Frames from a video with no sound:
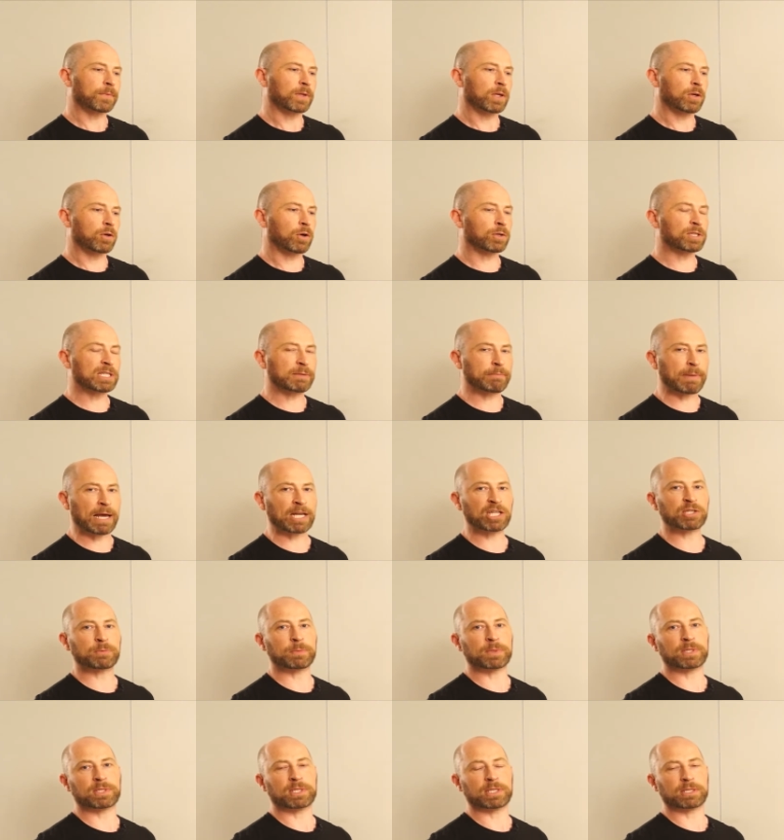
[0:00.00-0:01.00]
content
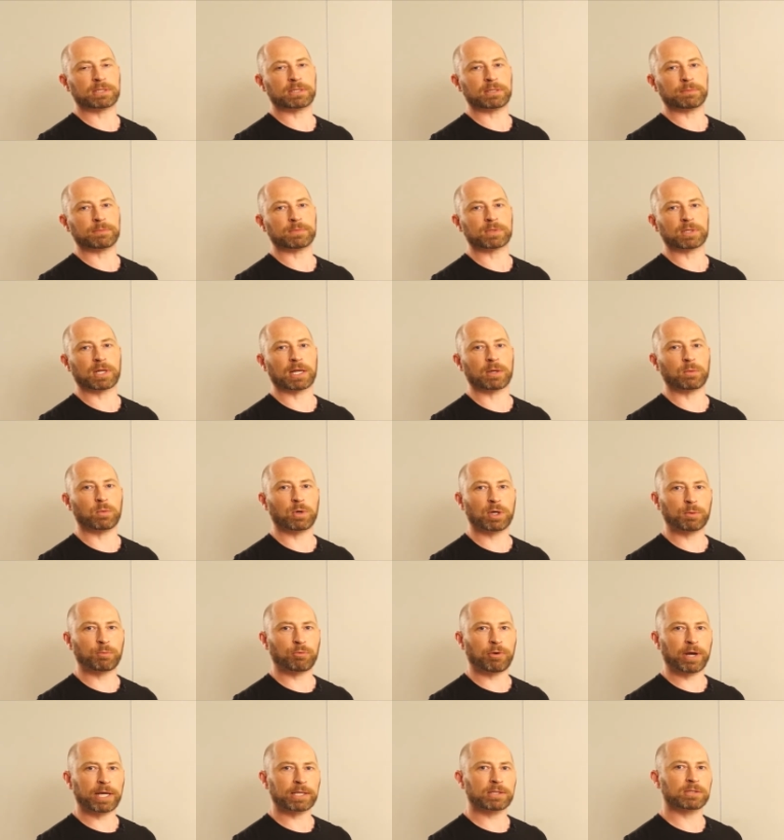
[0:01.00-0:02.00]
management systems like
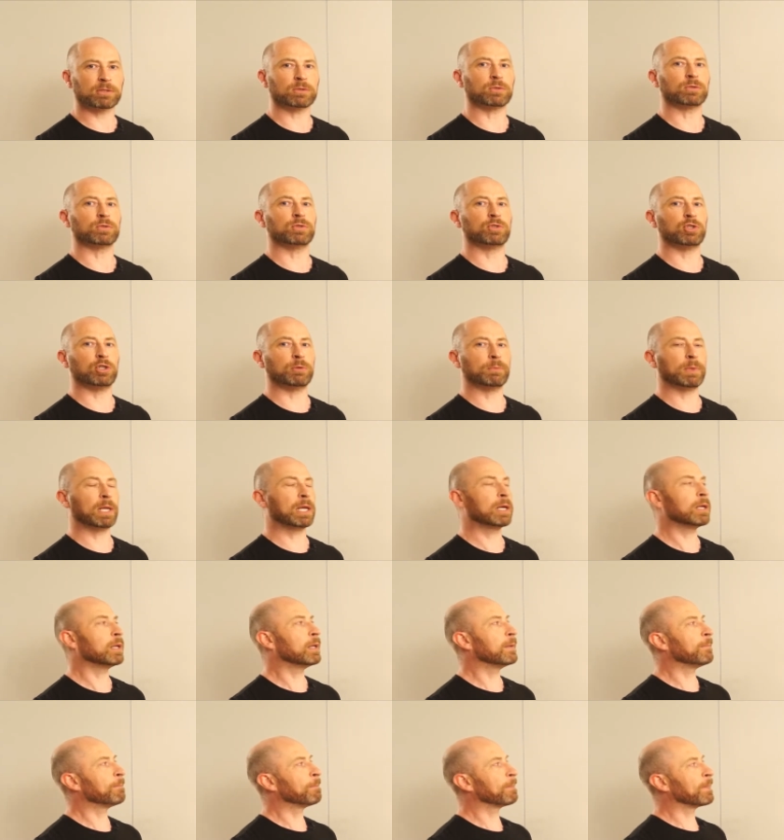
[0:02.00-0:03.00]
WordPress or Joomla,
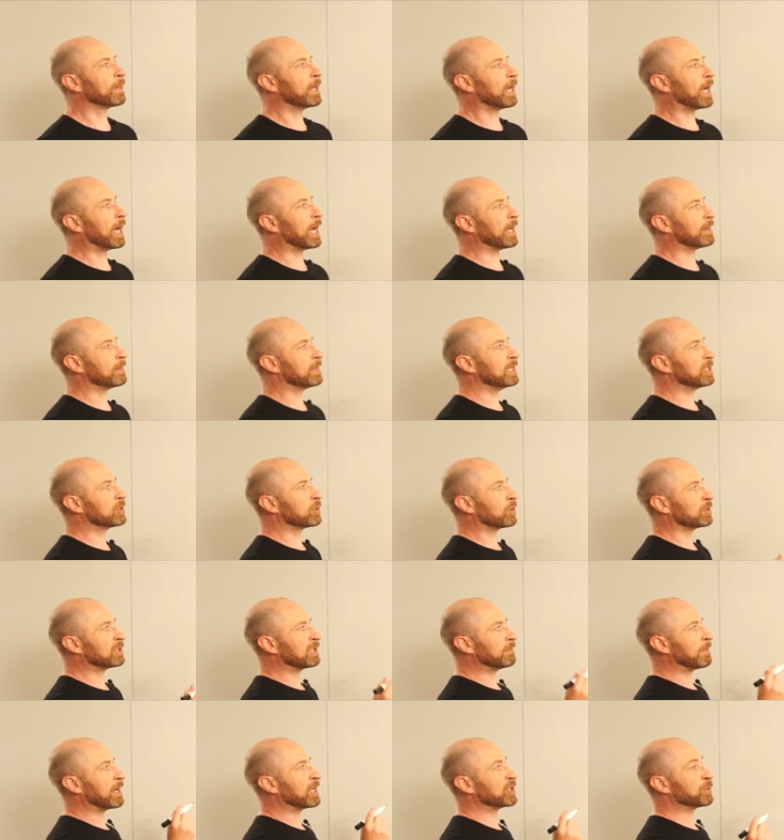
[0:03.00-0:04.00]
and these
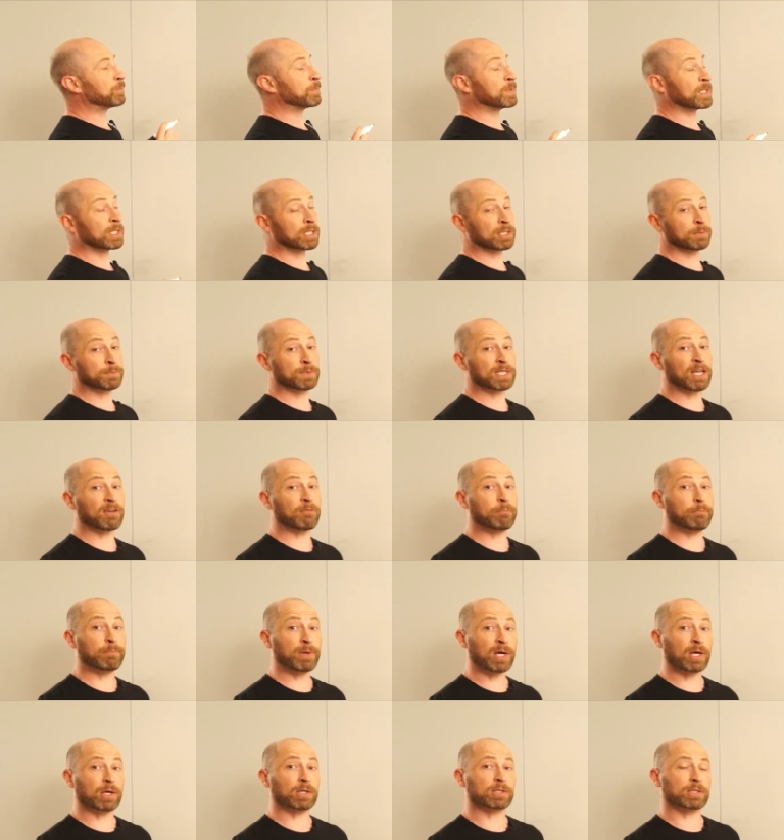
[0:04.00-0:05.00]
content management systems have
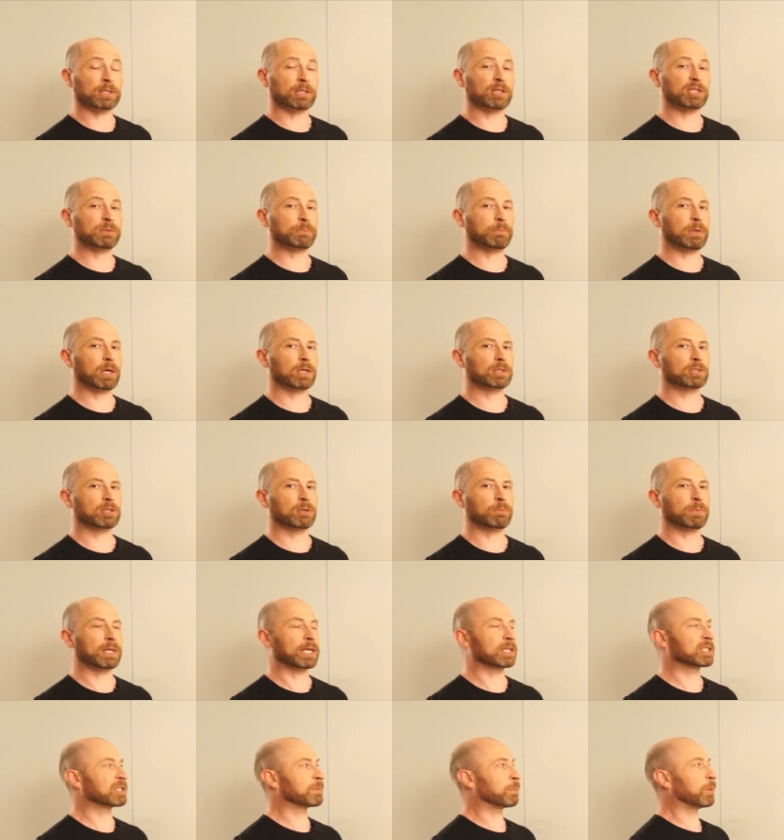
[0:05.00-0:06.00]
bugs, and those bugs can
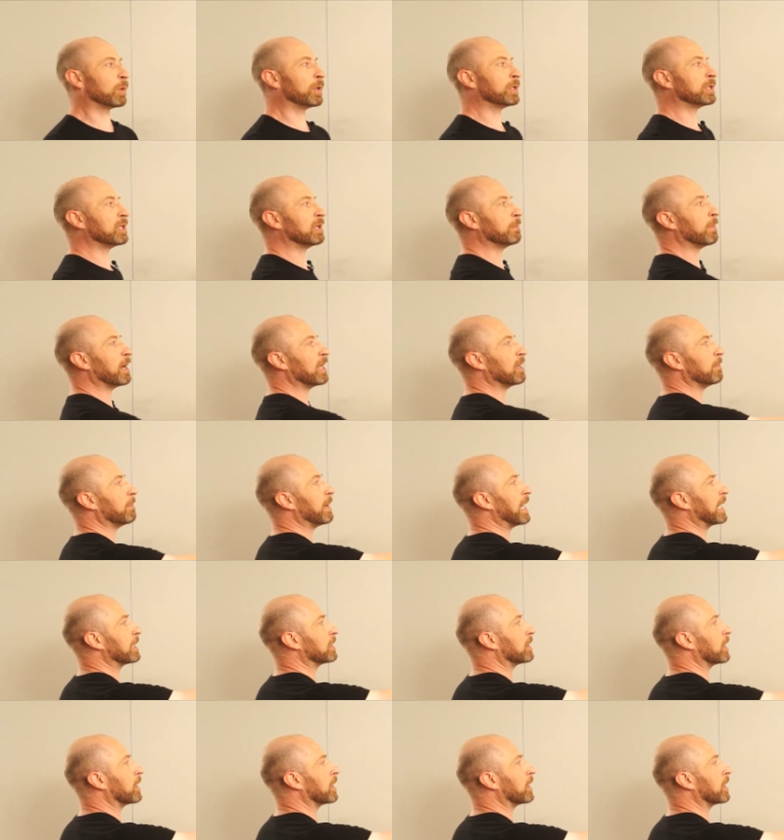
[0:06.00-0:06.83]
be exploited by the bad